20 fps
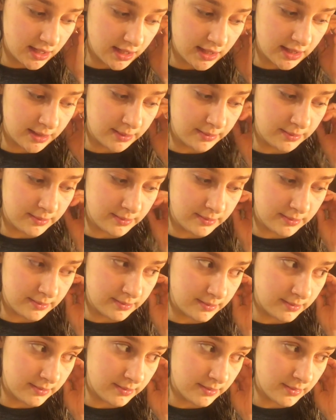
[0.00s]

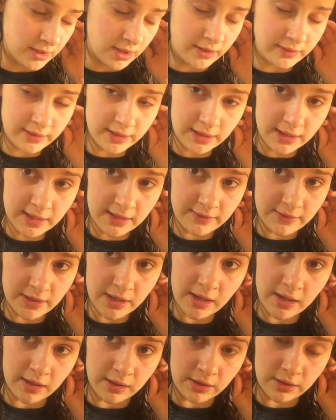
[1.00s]
I'm not really even
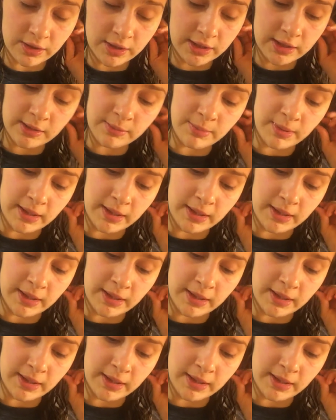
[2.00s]
hungry,